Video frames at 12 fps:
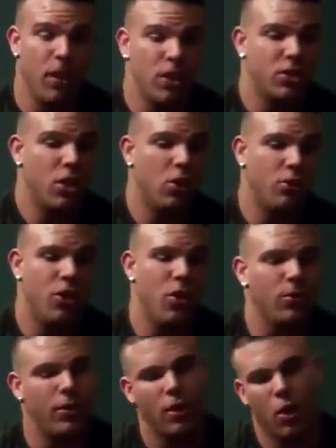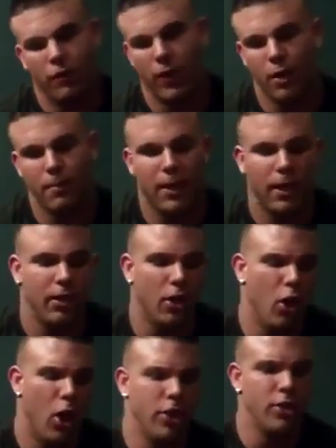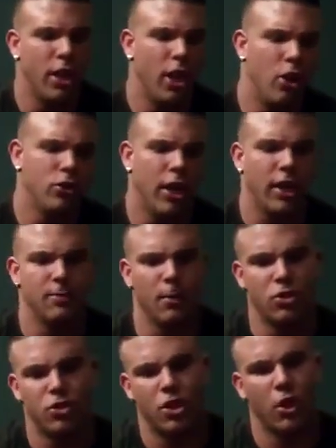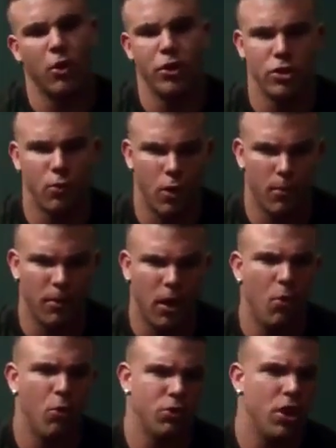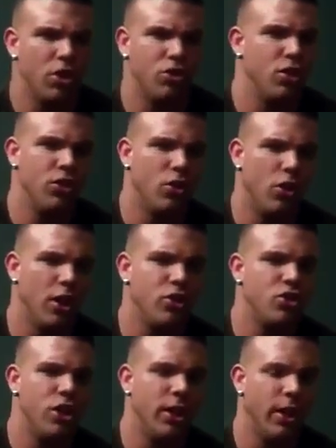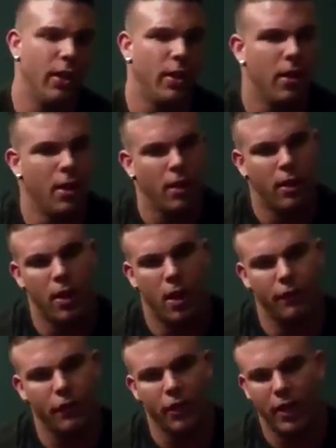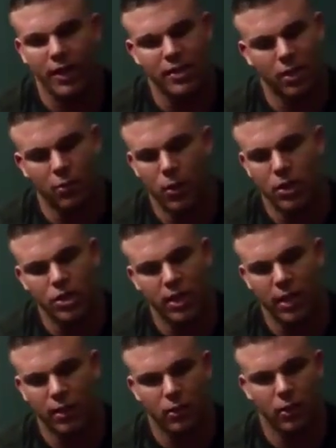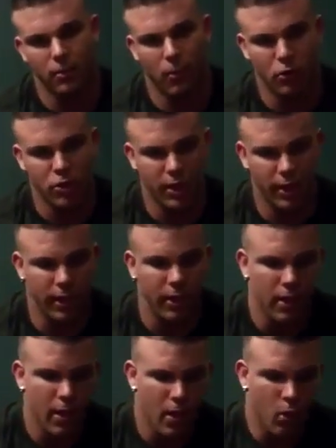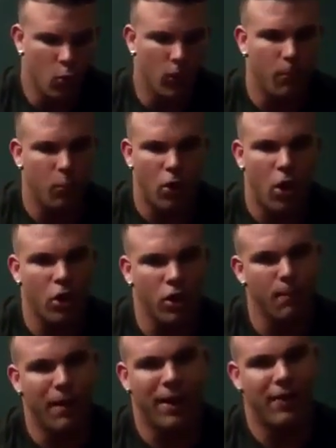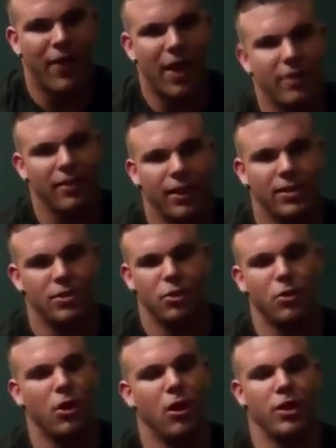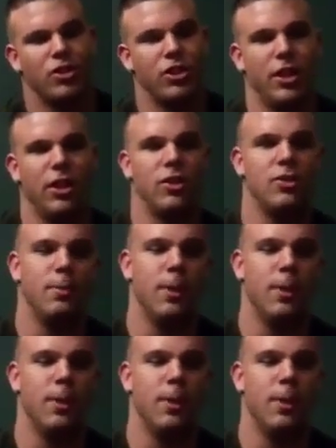So don't go over here and be like, oh, I'll take as much steroids as I want, but I won't touch synthol. That's cheating. No, if you're going to consider one cheating, they're both cheating. We're all competitive athletes. You can call us cheaters,